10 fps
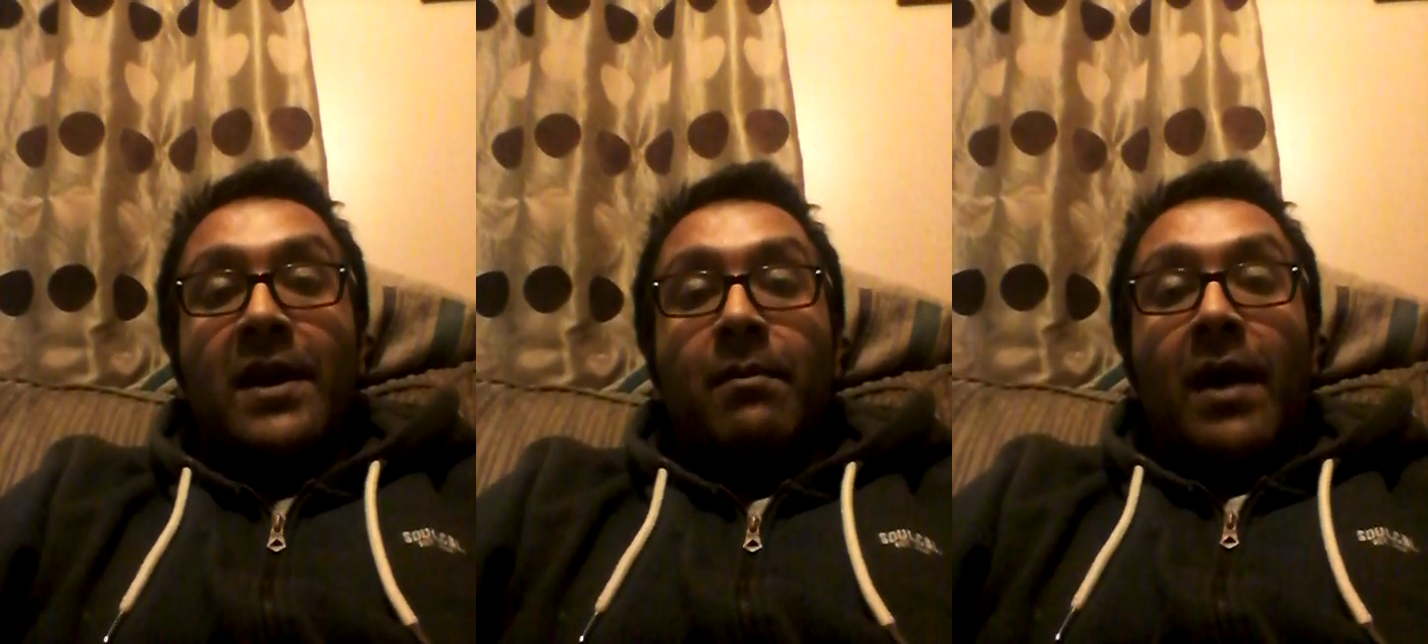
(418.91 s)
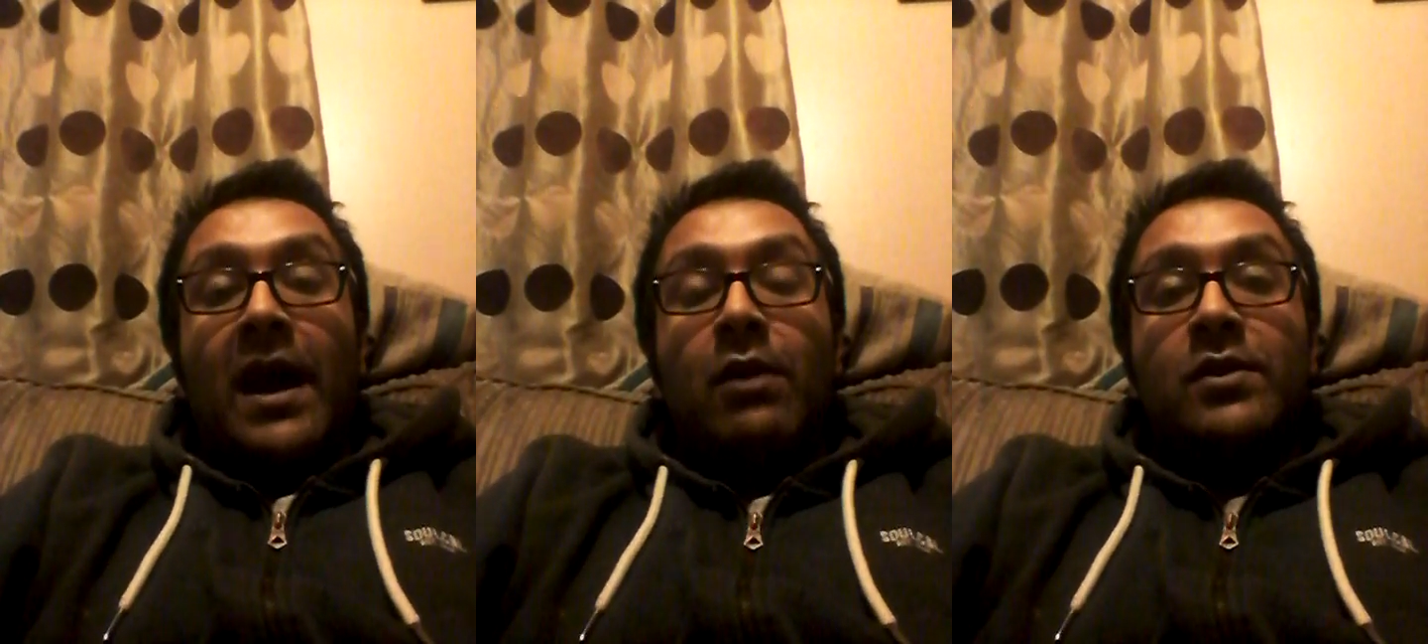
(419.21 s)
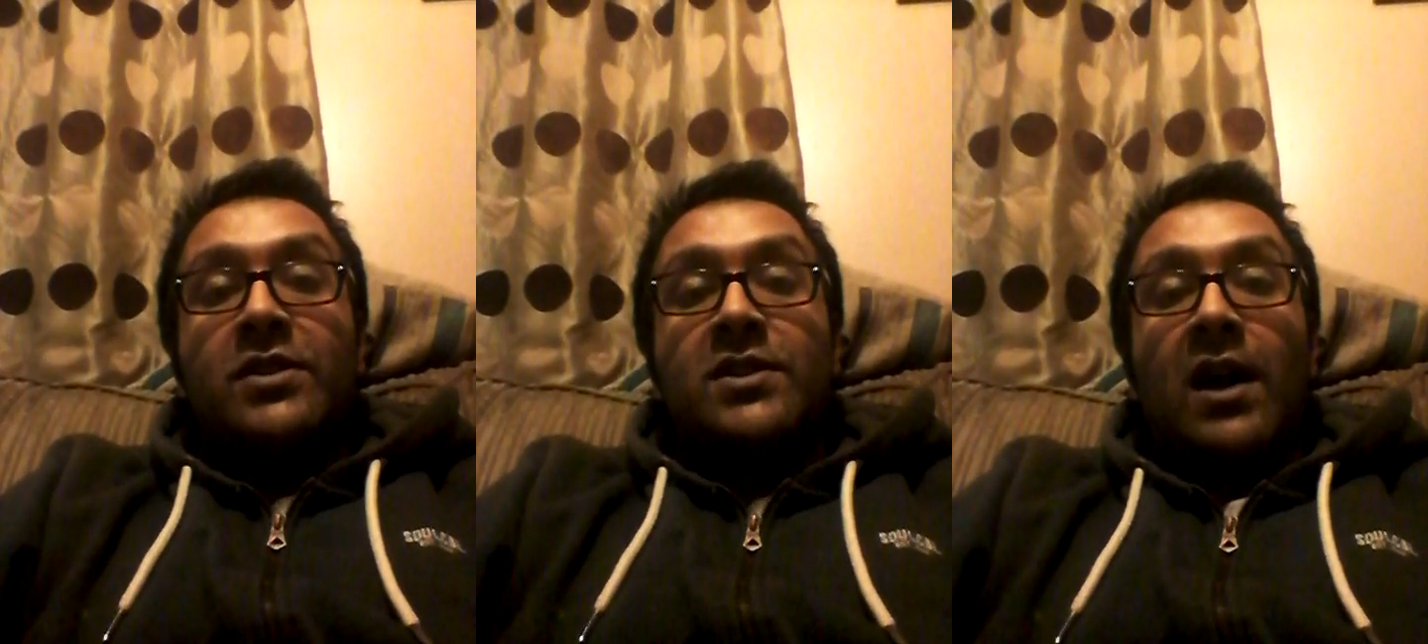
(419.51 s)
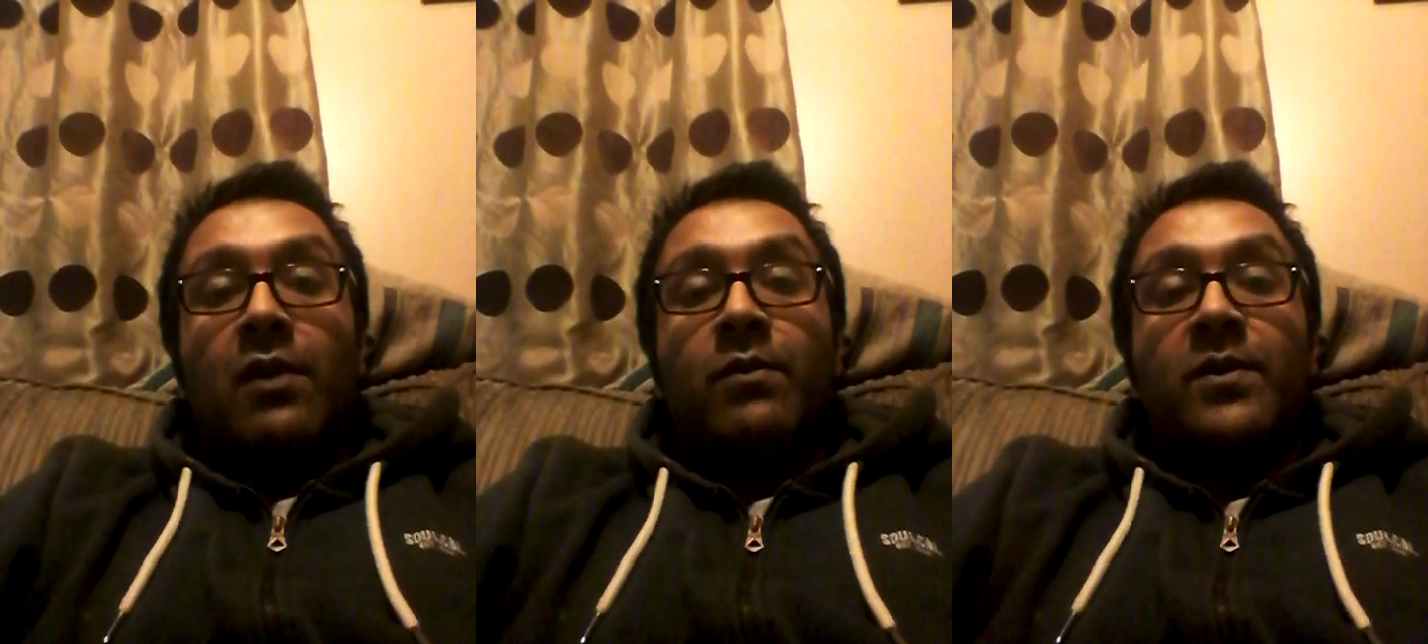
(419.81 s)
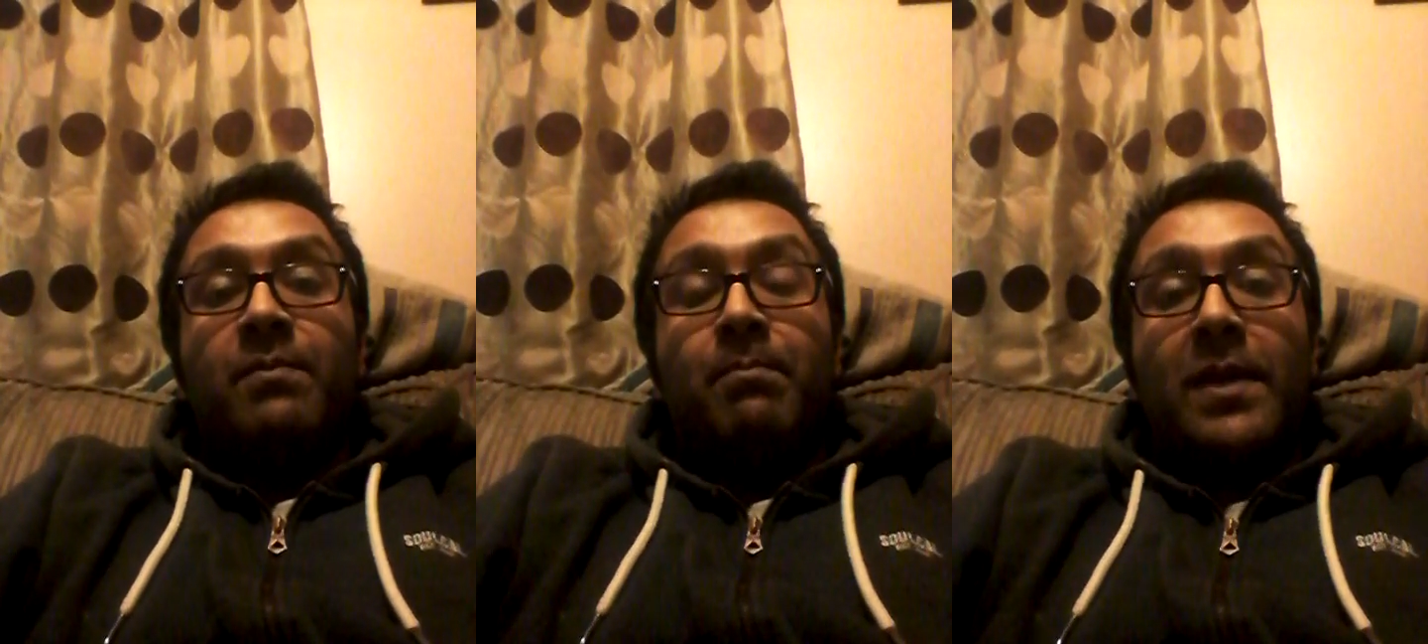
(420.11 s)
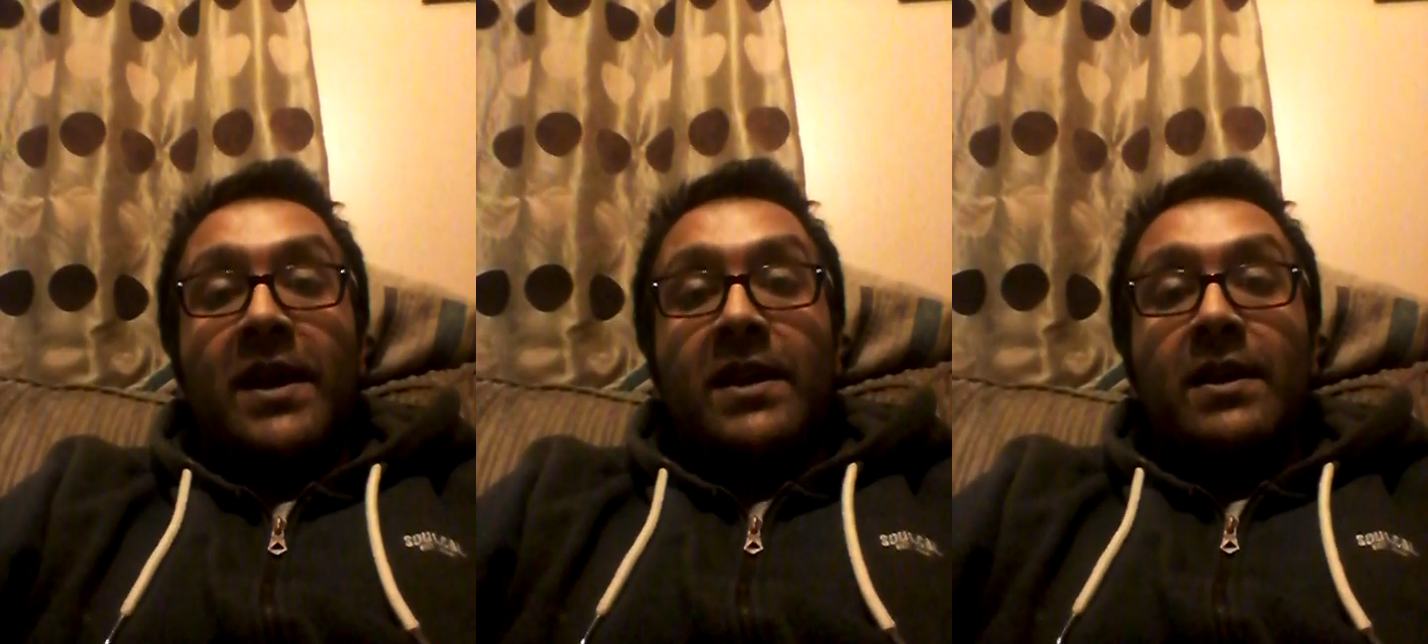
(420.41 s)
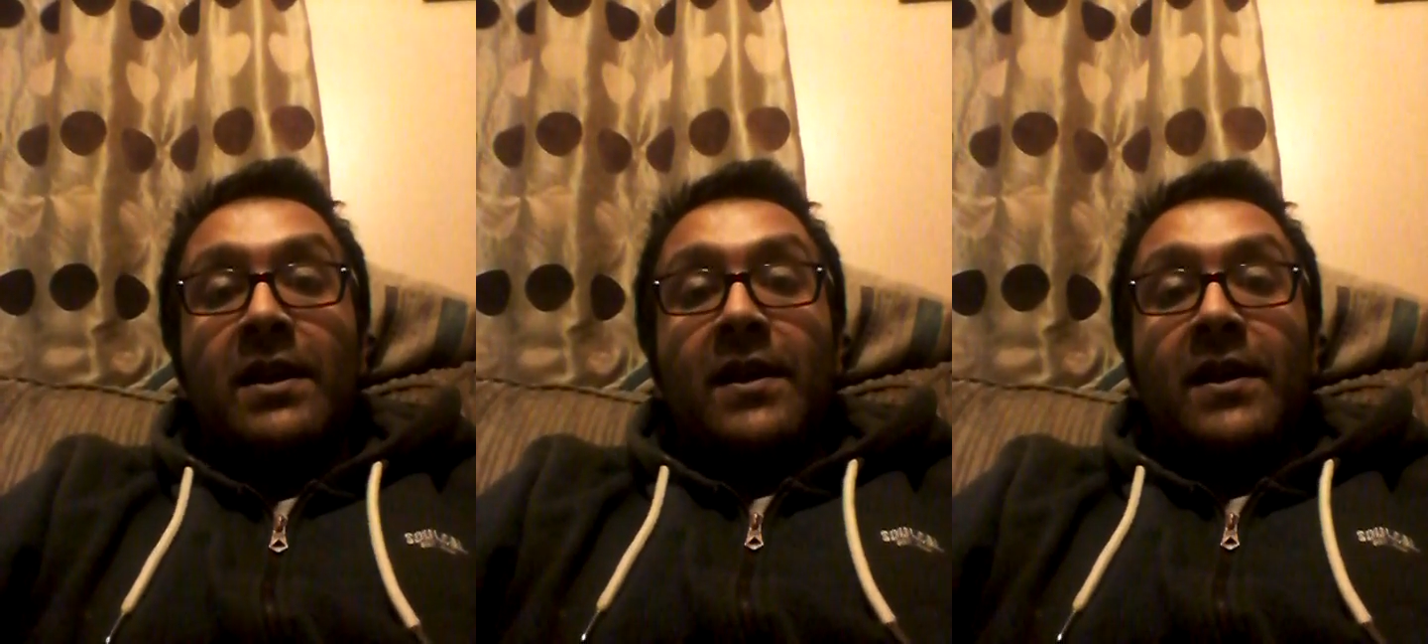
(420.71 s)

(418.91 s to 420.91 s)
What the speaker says: My eldest child was beat.